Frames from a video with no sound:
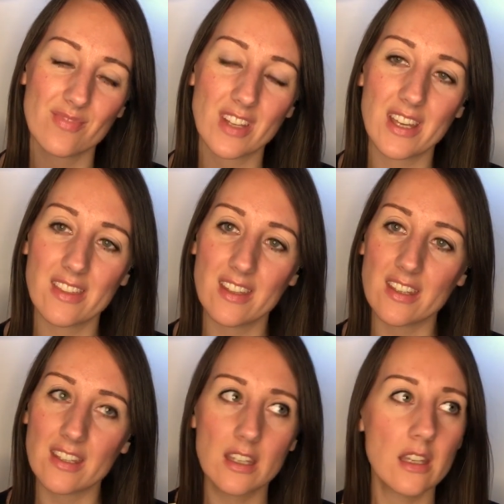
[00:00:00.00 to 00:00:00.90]
I
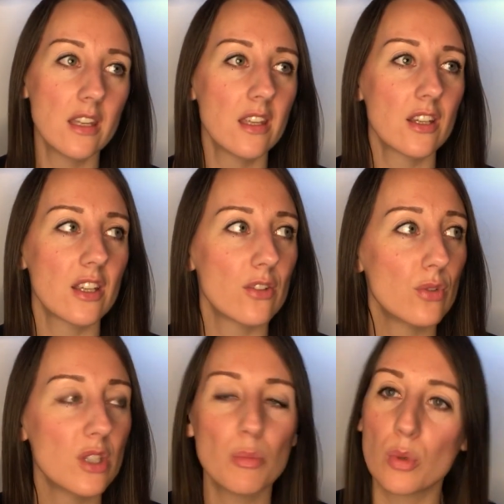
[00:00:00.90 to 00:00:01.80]
think it's
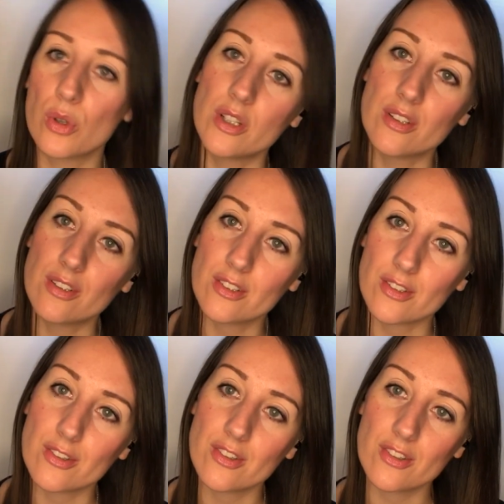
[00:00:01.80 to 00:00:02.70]
really important just